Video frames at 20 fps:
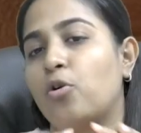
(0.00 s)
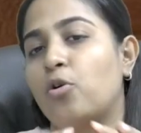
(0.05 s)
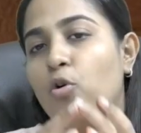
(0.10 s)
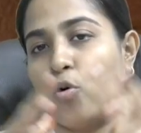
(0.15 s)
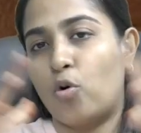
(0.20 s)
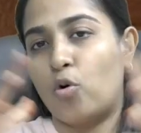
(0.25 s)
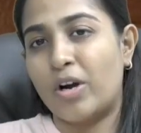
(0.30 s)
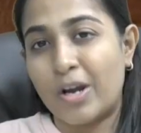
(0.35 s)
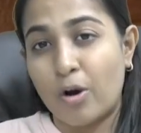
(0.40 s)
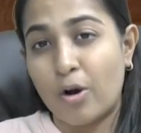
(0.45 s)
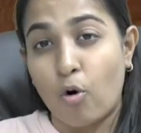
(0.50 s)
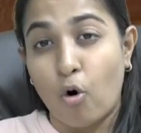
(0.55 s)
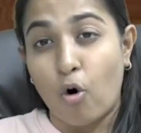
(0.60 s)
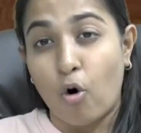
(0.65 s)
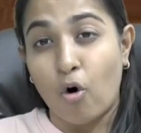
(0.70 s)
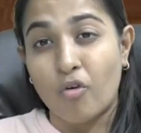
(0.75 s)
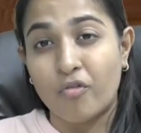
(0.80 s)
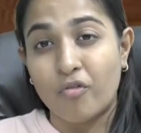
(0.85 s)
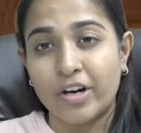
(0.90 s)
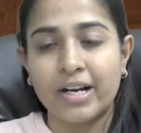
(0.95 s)
Okay,
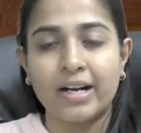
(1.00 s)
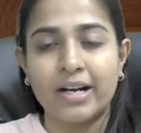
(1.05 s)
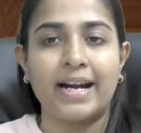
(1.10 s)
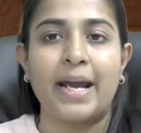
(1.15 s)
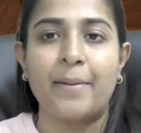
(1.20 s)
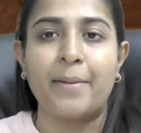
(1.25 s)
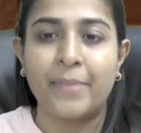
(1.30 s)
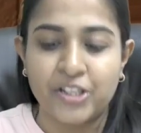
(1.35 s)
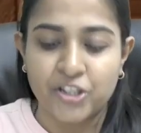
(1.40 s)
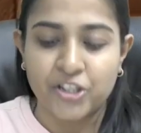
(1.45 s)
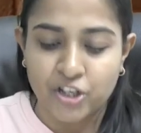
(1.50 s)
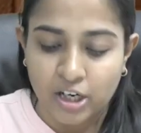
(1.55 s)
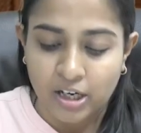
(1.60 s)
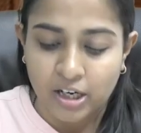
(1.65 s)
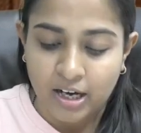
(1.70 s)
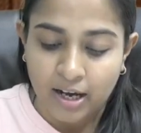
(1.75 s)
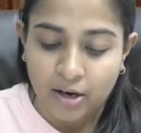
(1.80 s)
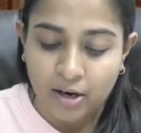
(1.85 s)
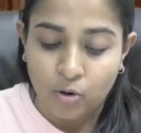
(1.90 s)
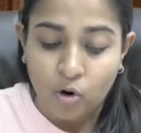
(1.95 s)
over-dimensional
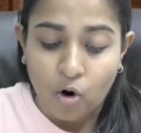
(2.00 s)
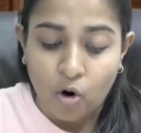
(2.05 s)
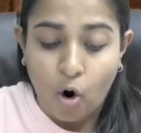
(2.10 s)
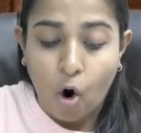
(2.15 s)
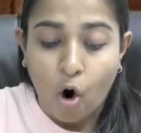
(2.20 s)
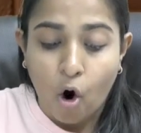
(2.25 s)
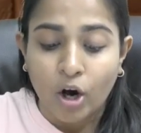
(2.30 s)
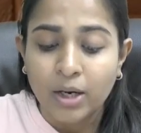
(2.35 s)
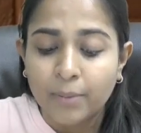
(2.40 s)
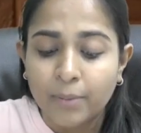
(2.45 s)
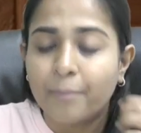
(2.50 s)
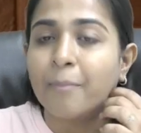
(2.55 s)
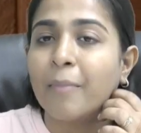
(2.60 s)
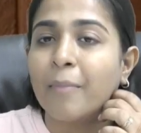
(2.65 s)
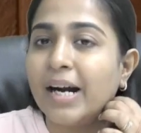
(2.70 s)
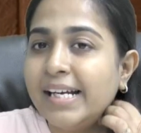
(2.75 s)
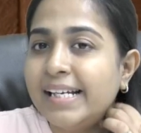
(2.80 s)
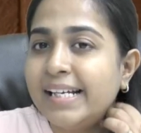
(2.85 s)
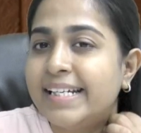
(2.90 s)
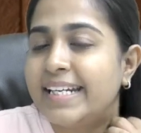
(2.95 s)
cargo or
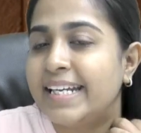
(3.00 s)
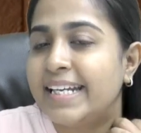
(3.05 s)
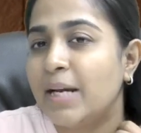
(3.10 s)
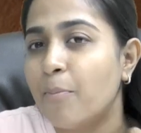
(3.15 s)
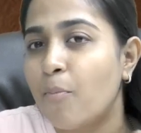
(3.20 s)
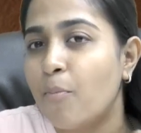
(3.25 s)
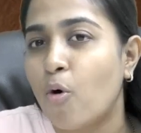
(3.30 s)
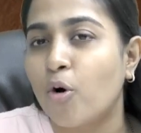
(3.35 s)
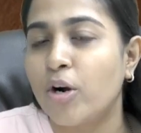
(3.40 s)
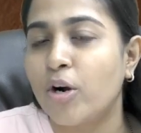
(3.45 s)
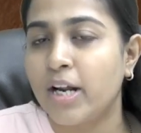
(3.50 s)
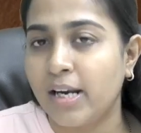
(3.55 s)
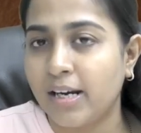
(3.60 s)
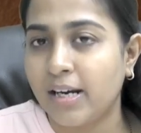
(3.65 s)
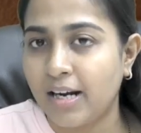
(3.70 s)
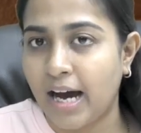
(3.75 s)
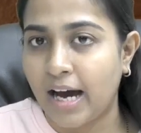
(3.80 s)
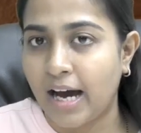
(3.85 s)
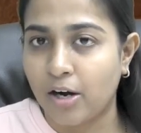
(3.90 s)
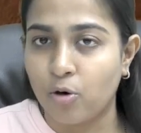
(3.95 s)
multimodal
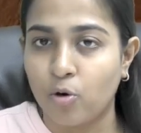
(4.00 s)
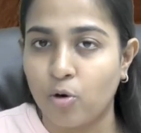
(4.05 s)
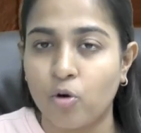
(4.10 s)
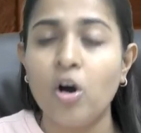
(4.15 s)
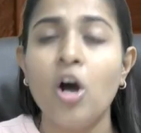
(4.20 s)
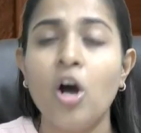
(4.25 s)
cargo